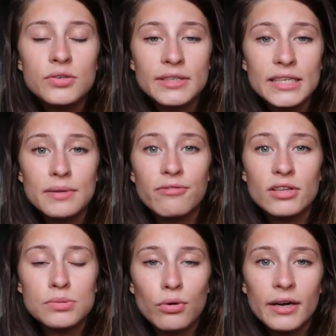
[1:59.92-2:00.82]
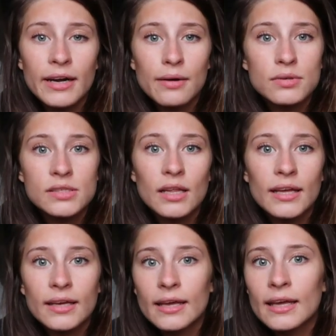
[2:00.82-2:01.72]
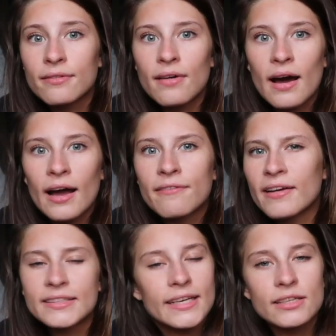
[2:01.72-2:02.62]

So I texted my friend this morning and I was like if I find